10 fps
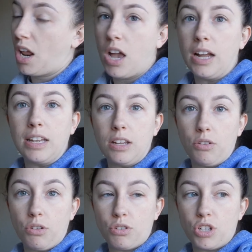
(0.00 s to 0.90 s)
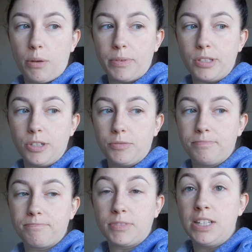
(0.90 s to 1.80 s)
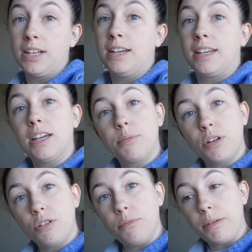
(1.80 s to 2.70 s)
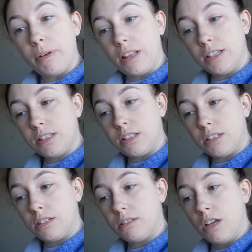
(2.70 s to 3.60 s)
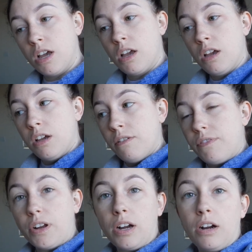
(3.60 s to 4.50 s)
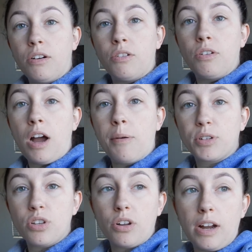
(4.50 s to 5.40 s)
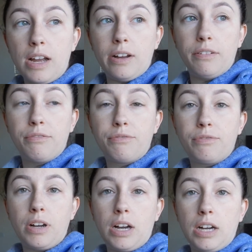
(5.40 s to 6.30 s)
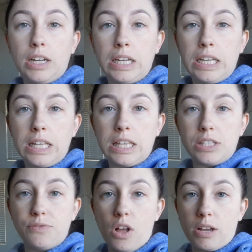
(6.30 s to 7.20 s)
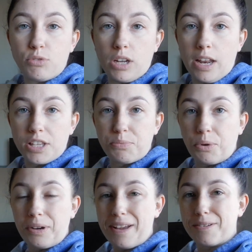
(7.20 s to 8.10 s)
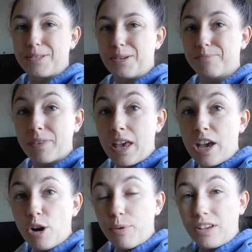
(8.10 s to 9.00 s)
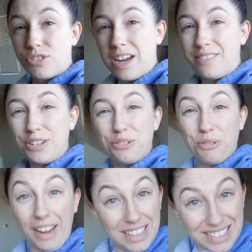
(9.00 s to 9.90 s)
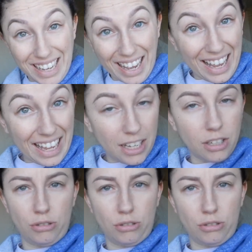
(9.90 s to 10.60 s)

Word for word: I need to go grocery shopping too. Yeah, I'm gonna go make my list and figure out how much longer I have on this vlog I'm trying to export now. So hope you guys are having a great day.